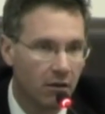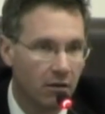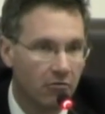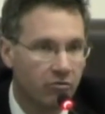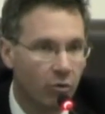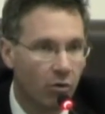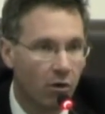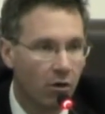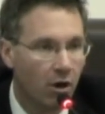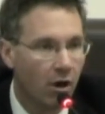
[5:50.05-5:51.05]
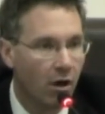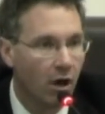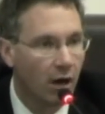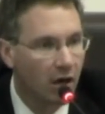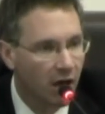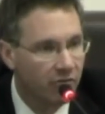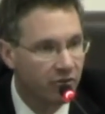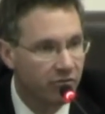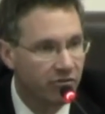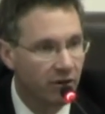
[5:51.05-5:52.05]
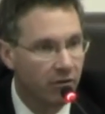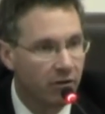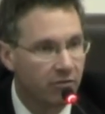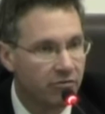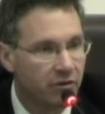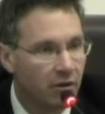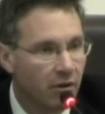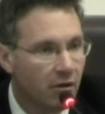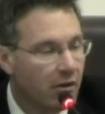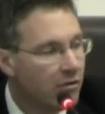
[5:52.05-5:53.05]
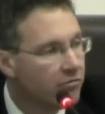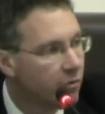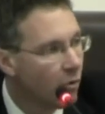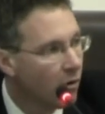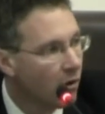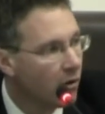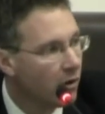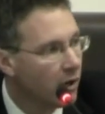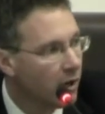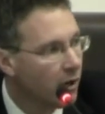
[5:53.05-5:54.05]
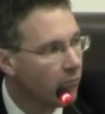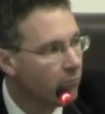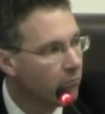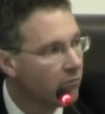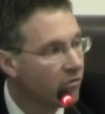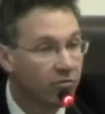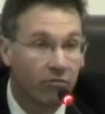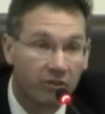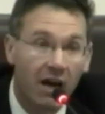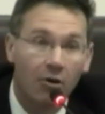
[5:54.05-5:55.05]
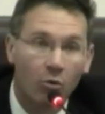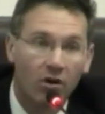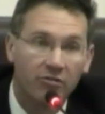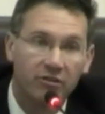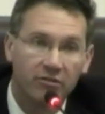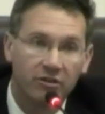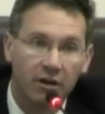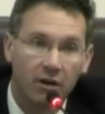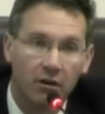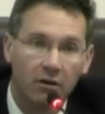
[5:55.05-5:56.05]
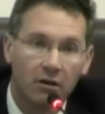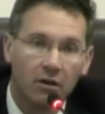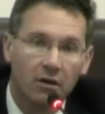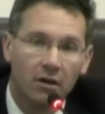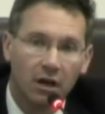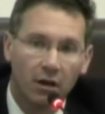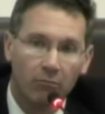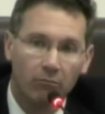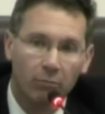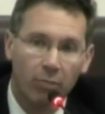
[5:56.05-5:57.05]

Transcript: for uh, our concert series, for, um, for fireworks this year. Um,